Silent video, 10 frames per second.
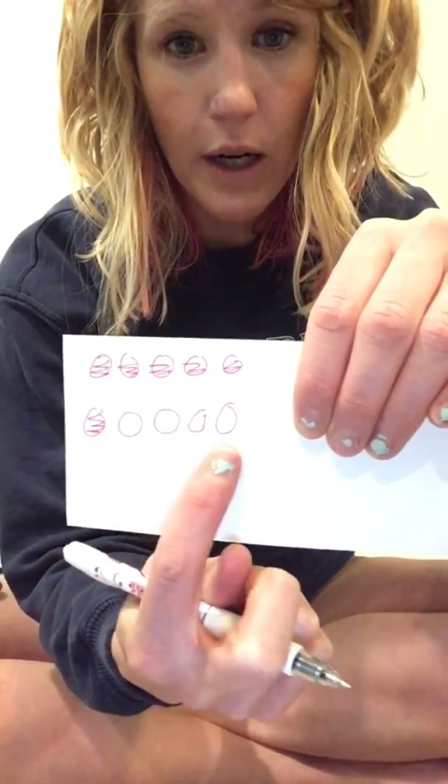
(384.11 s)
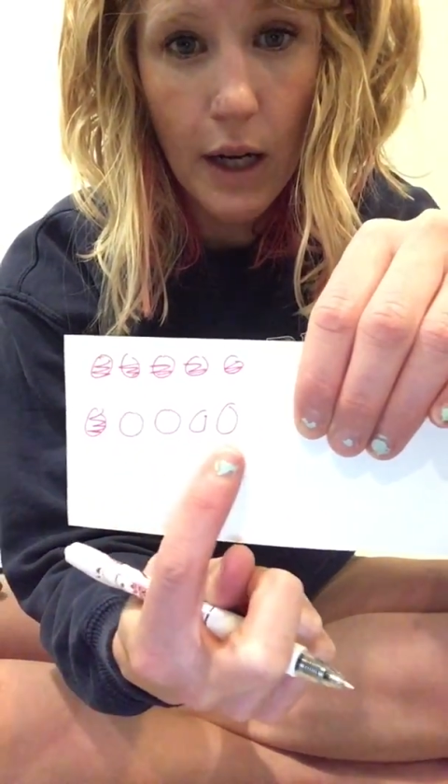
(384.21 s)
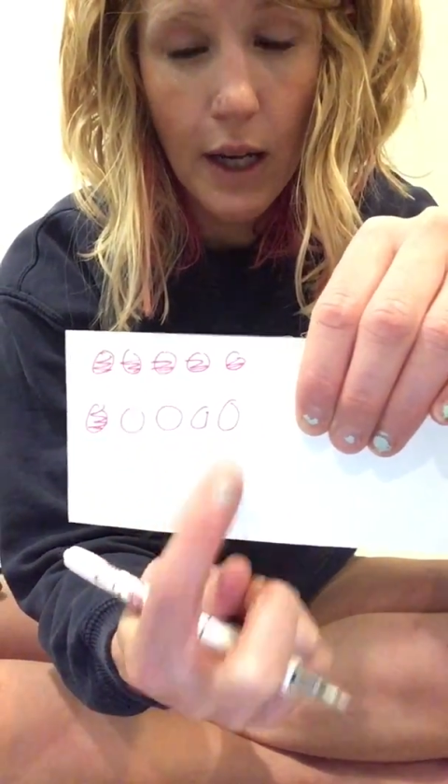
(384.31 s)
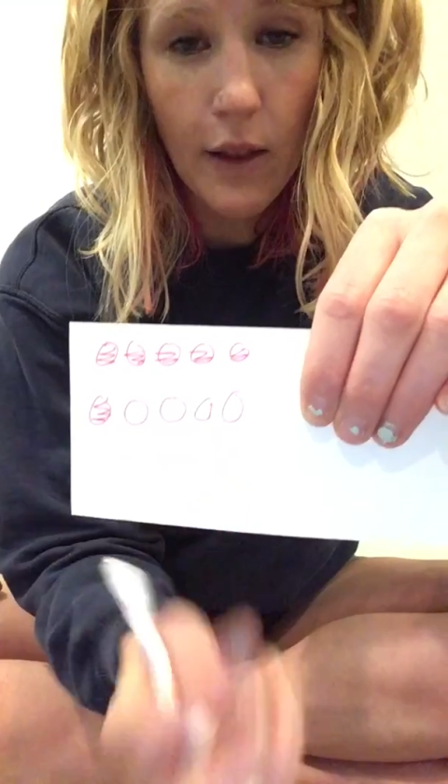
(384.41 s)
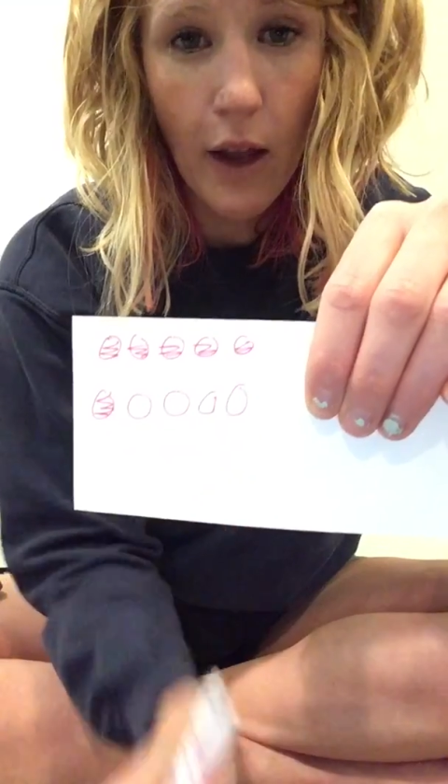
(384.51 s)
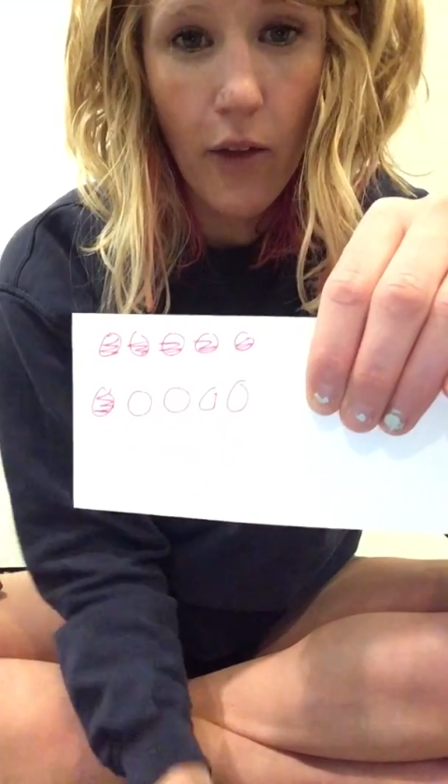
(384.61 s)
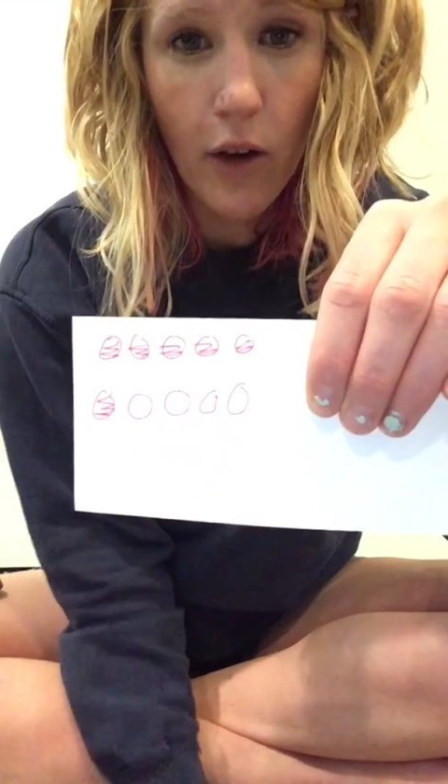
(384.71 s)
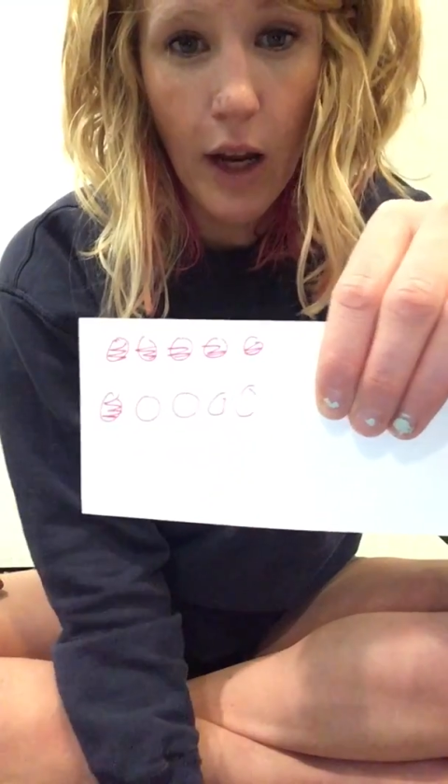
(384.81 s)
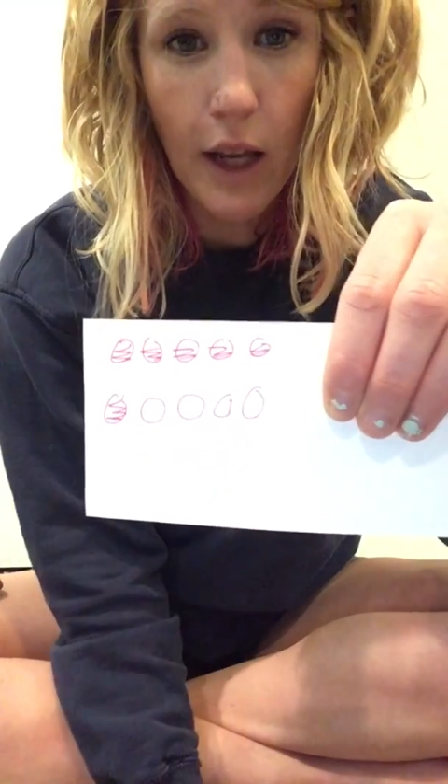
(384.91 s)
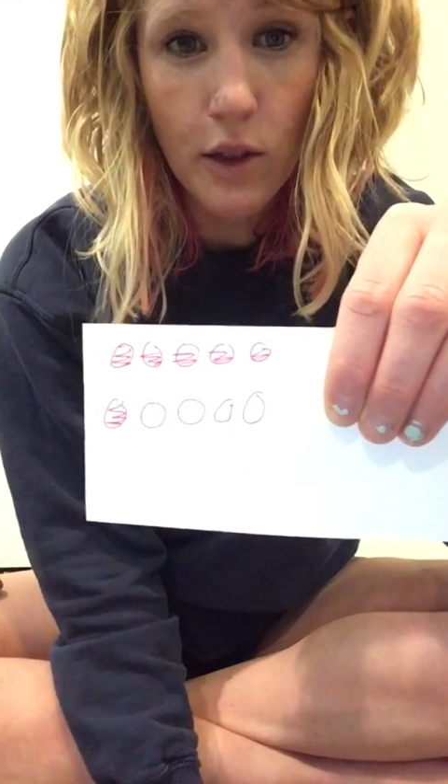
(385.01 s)
in the other
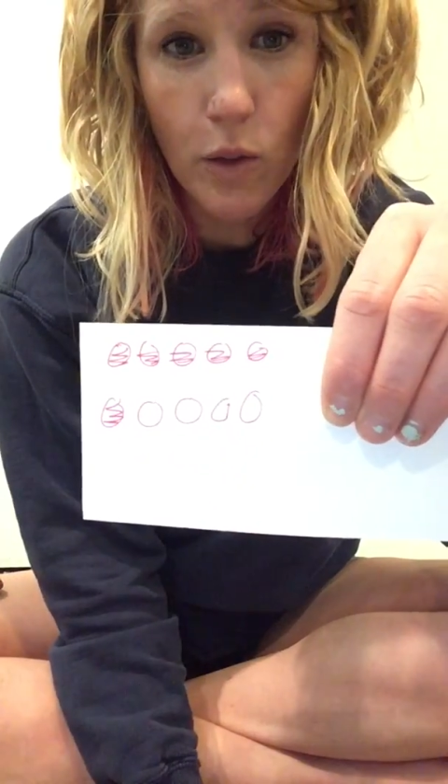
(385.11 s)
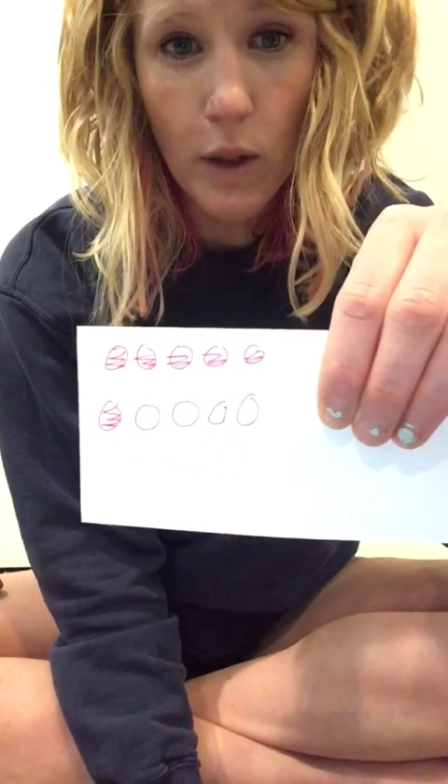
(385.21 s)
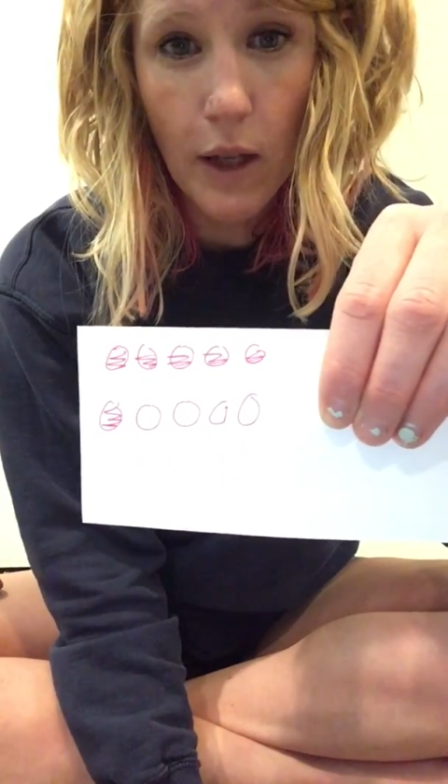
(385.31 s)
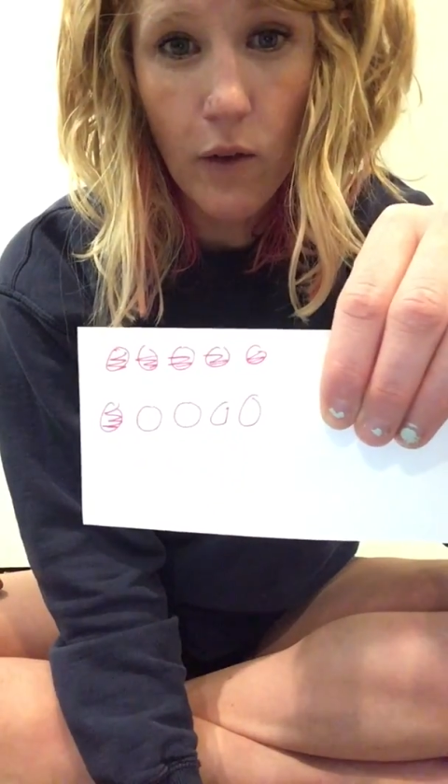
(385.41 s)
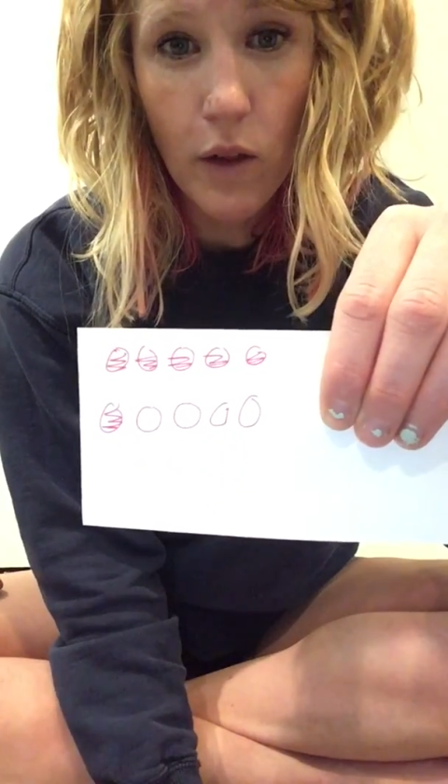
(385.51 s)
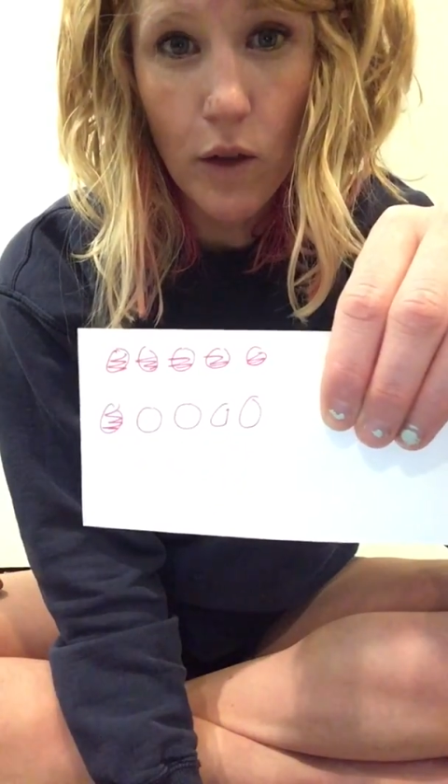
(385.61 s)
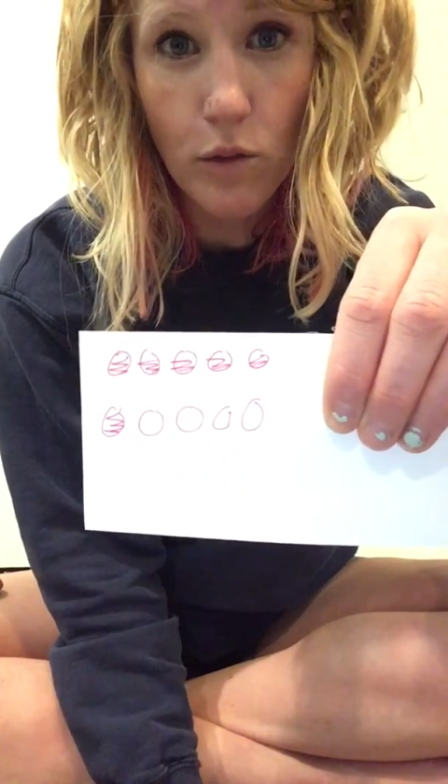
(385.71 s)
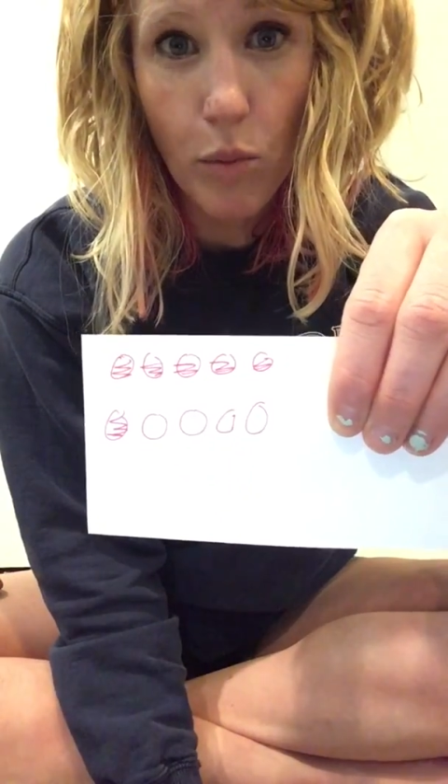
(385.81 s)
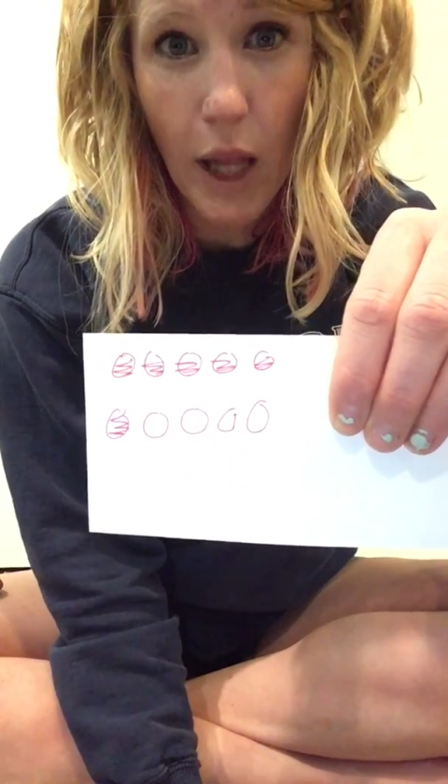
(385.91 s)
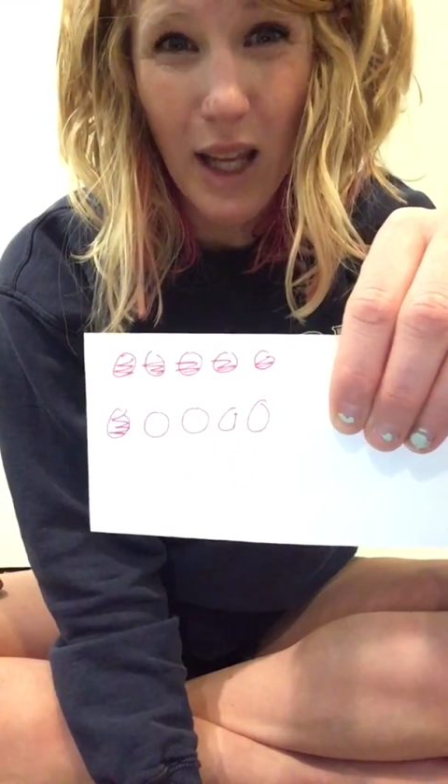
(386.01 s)
hand, so we're leaving those
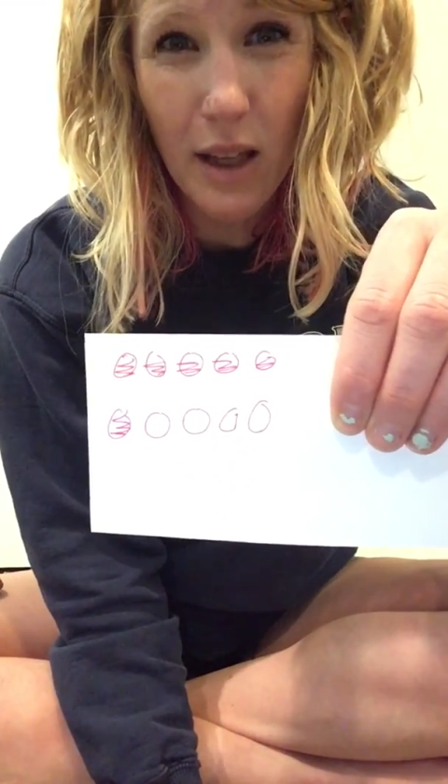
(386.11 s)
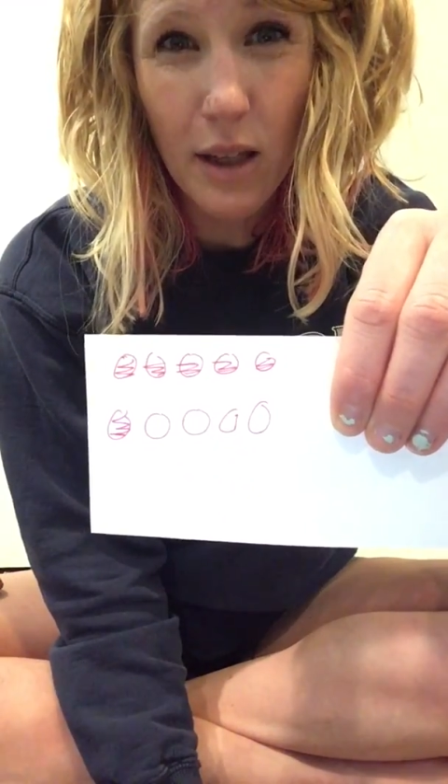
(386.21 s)
blank.